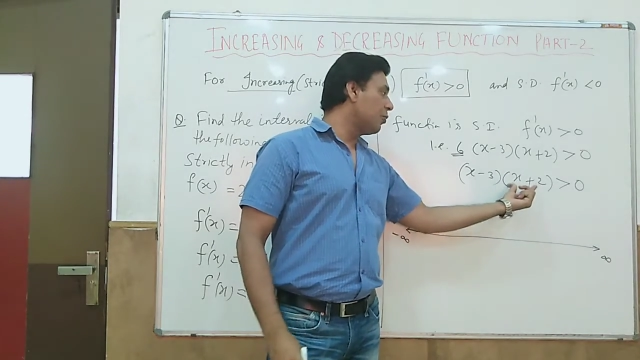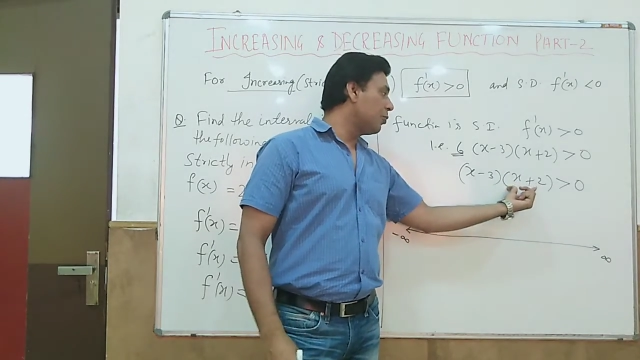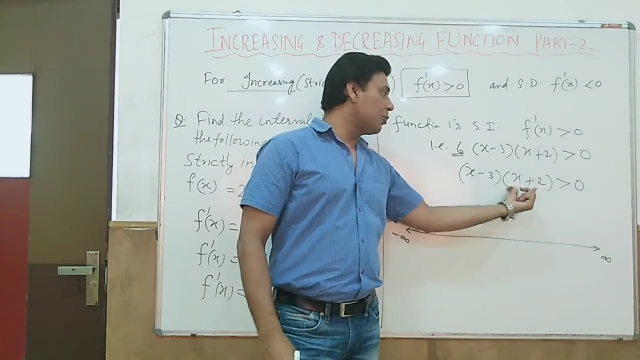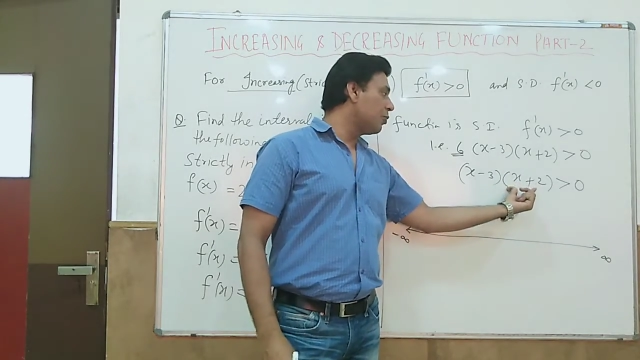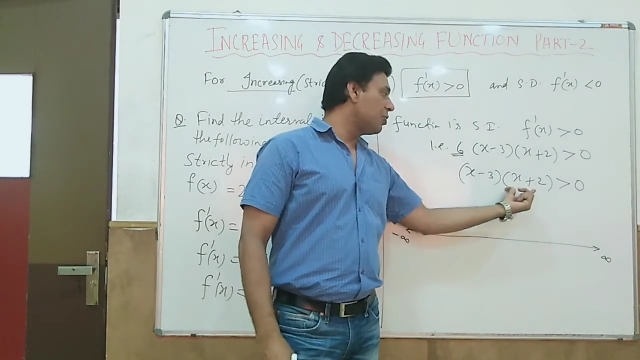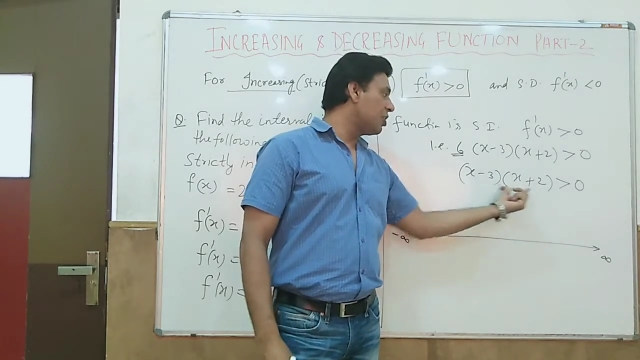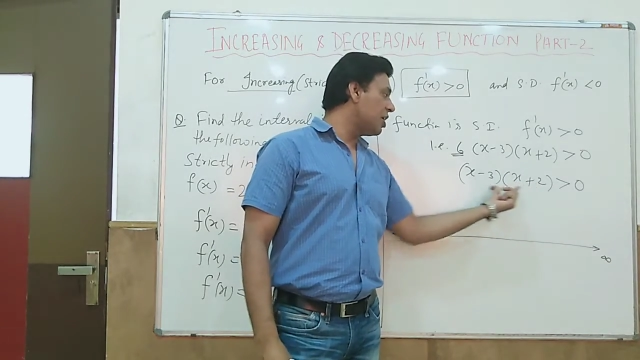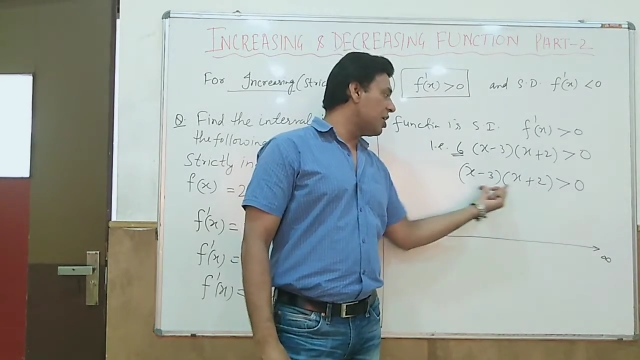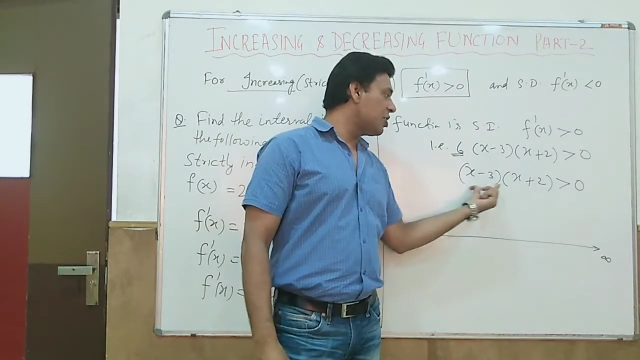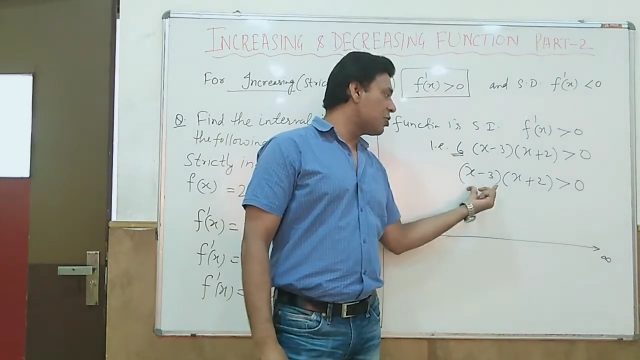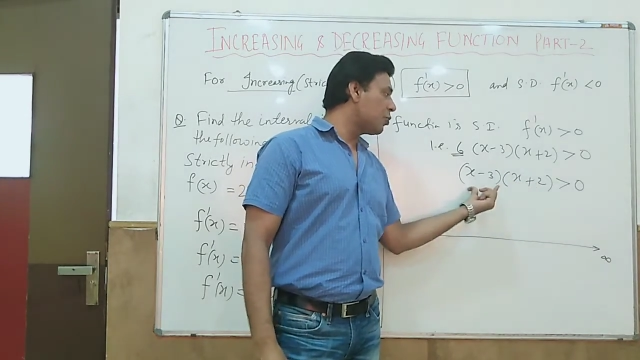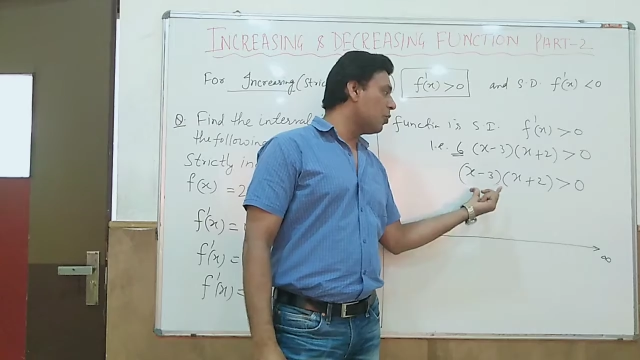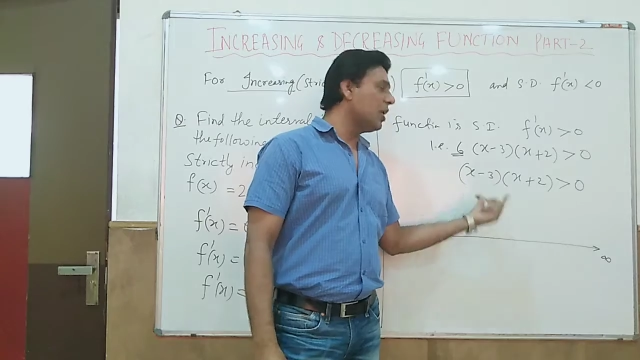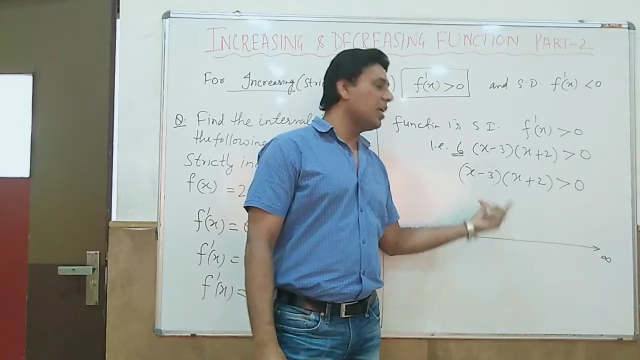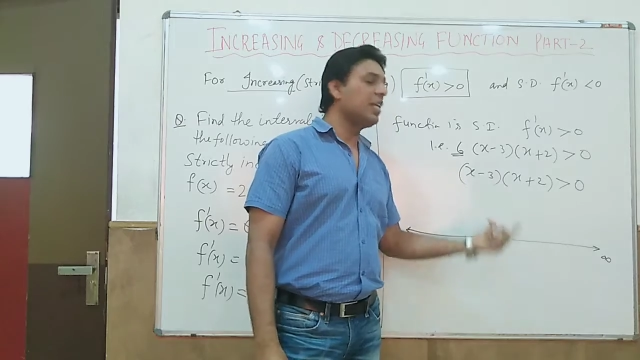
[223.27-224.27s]
to these
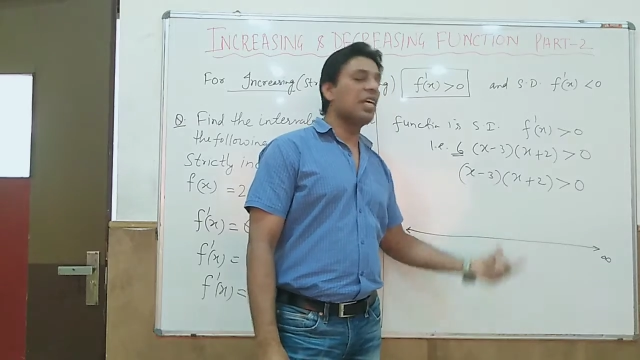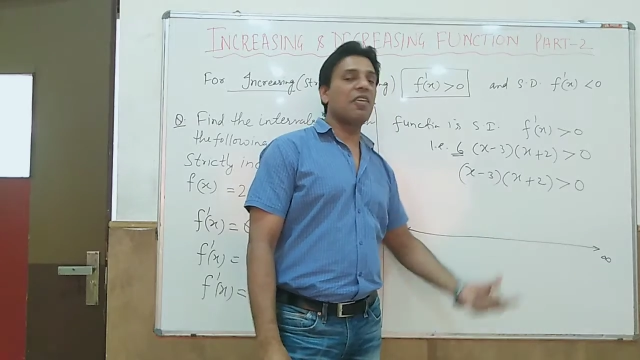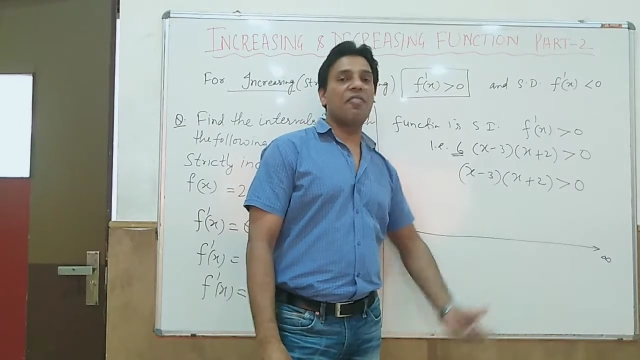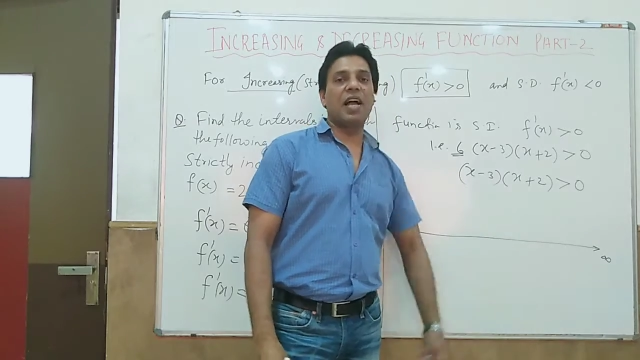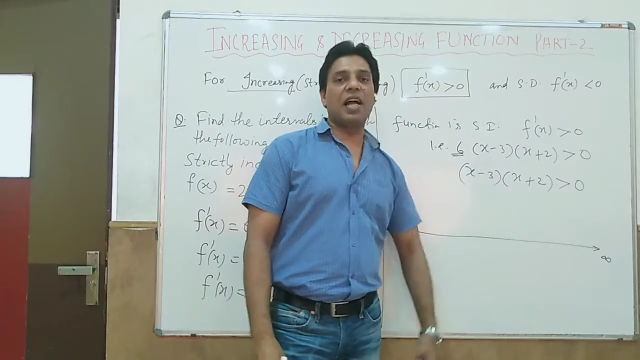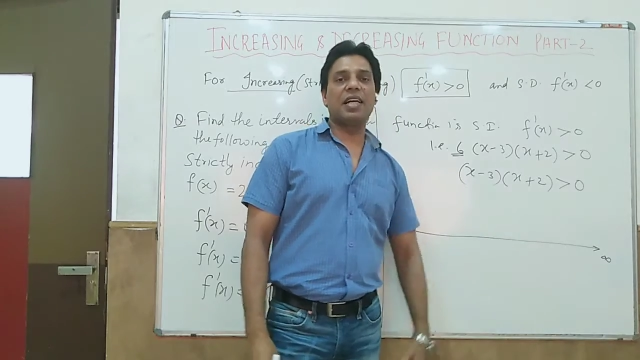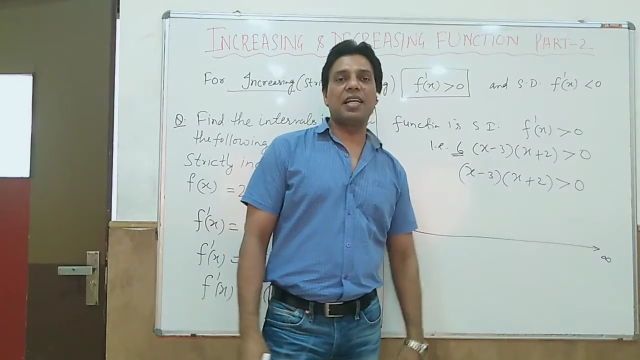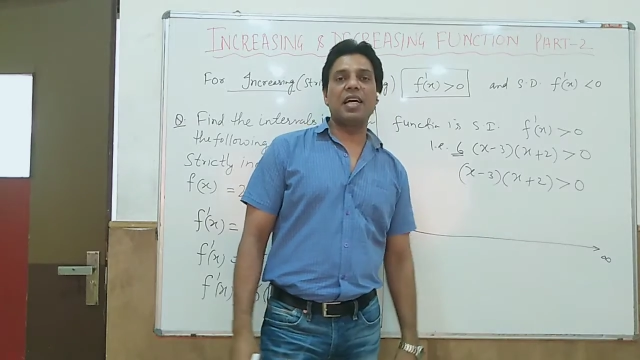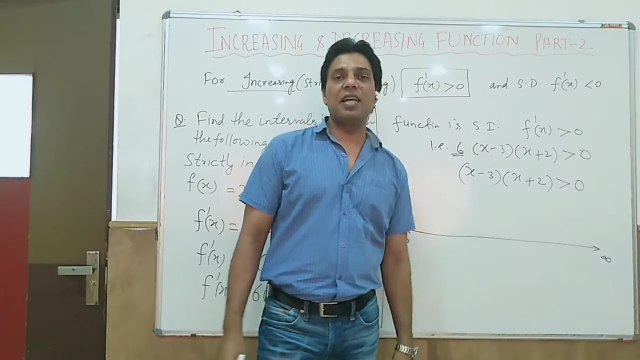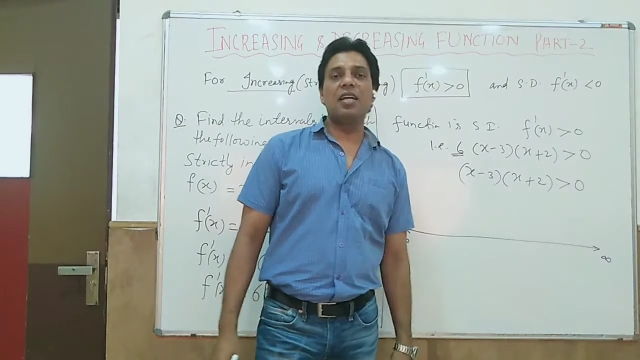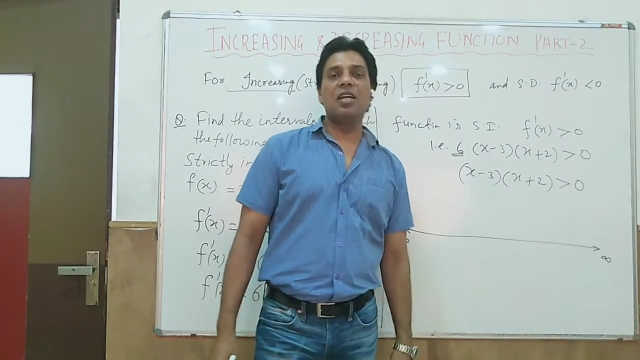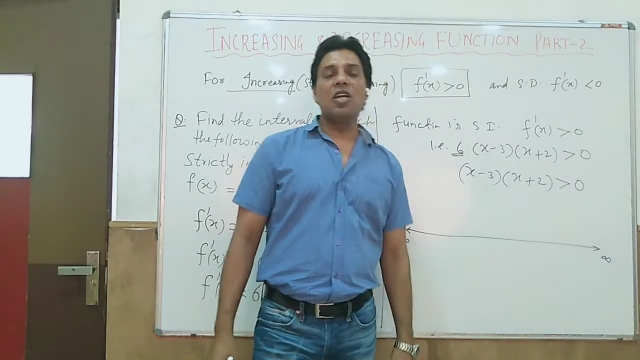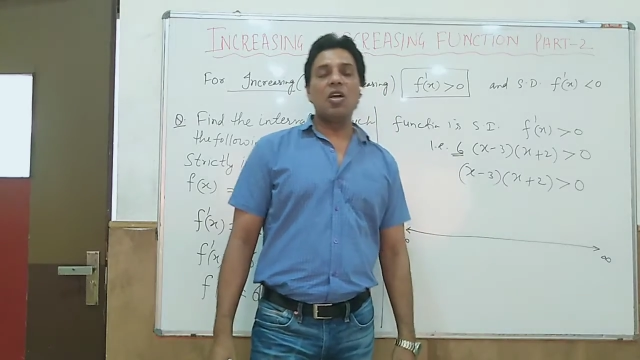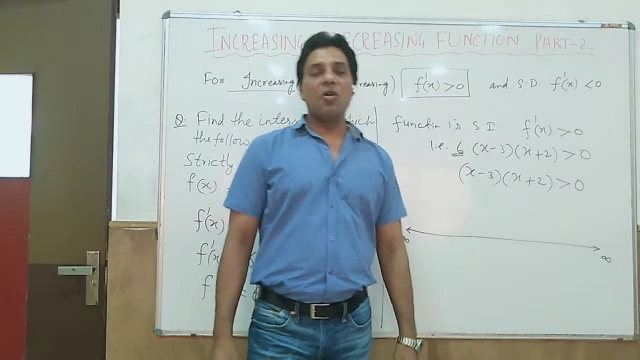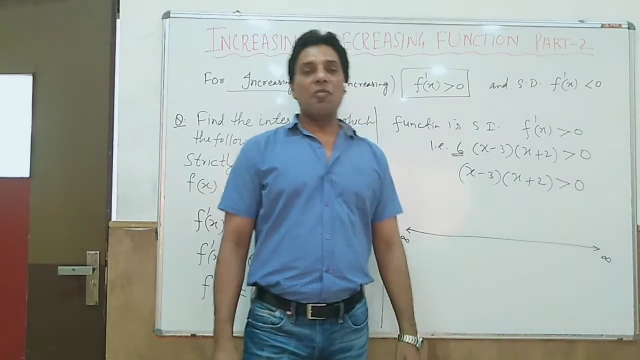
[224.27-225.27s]
two linear factor,